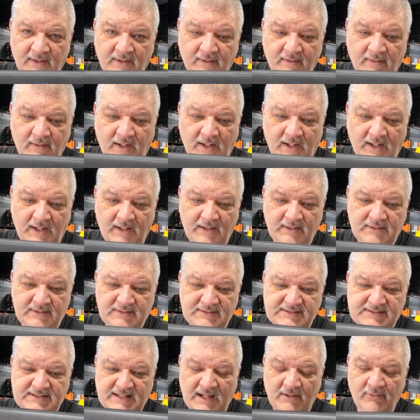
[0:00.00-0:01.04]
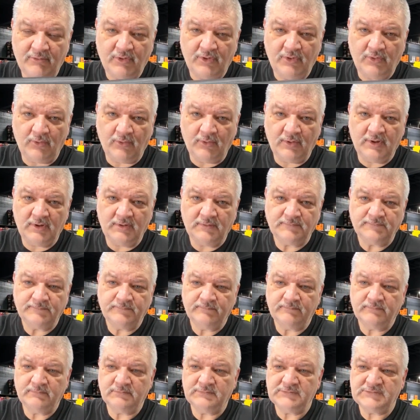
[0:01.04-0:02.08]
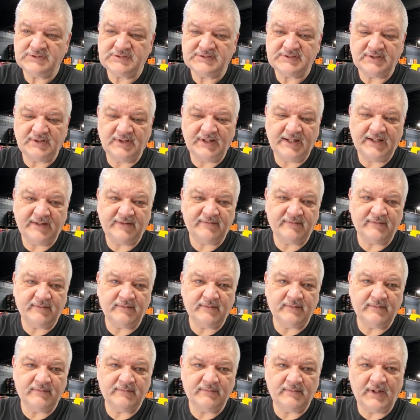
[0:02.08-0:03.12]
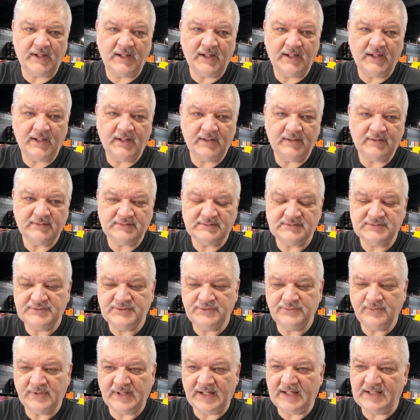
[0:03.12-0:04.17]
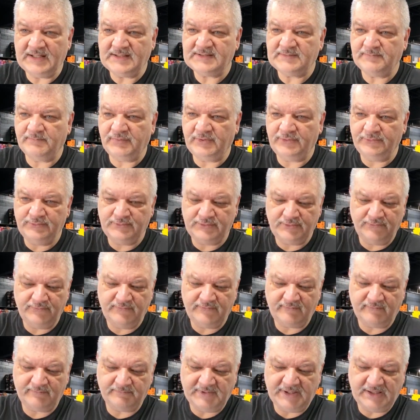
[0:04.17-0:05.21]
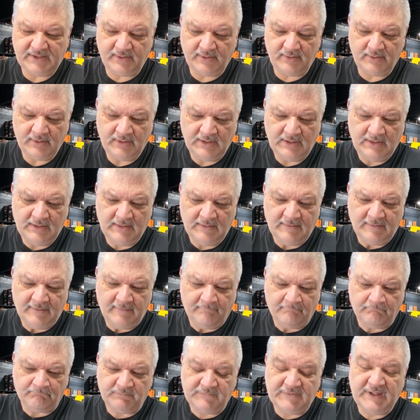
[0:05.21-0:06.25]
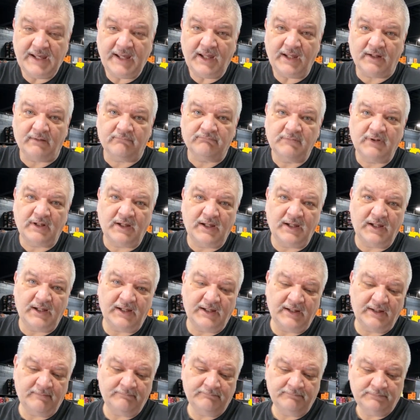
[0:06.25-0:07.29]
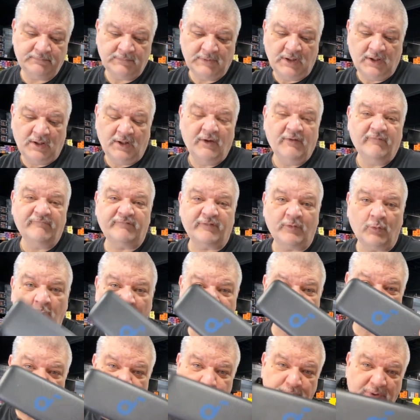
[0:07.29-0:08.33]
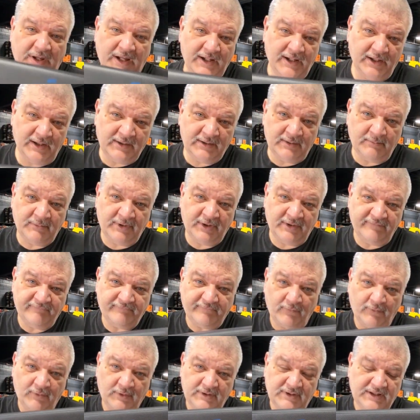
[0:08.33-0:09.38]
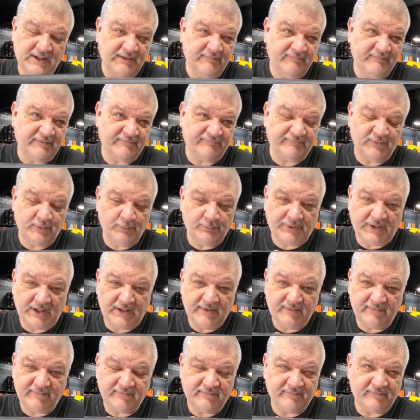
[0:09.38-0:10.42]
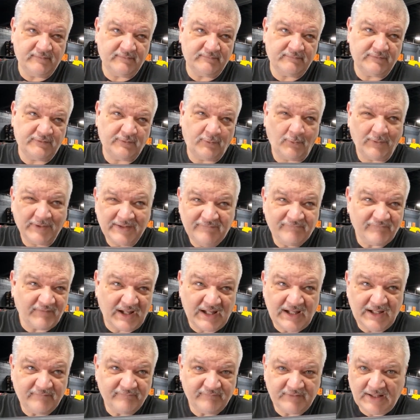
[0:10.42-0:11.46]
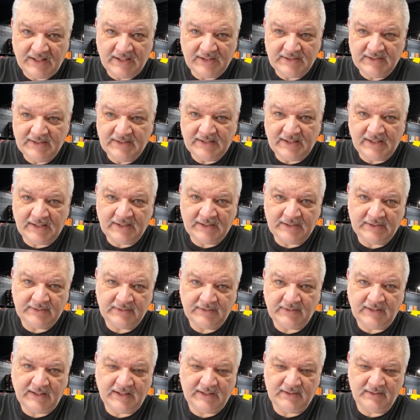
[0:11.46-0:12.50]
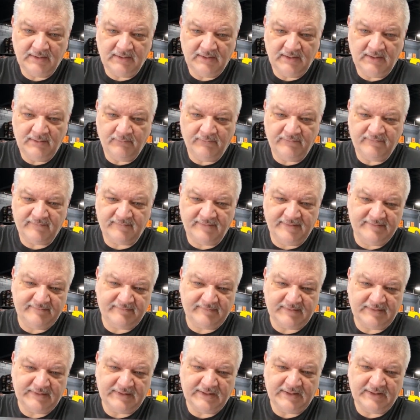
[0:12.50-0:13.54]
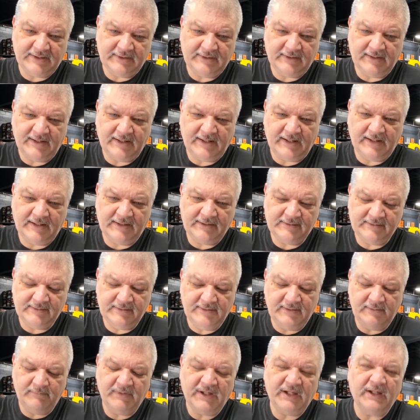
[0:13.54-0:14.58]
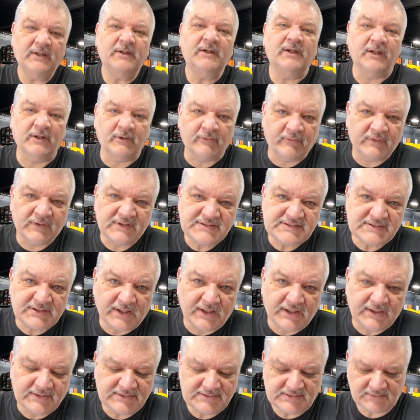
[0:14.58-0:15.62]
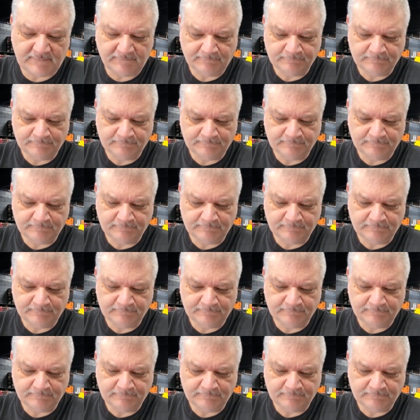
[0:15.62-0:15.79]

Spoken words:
the Soundcore Select 2S Bluetooth speaker? Yeah. For what you're paying the money for, even if you pay the $25.99 that it was listed on eBay here in the States,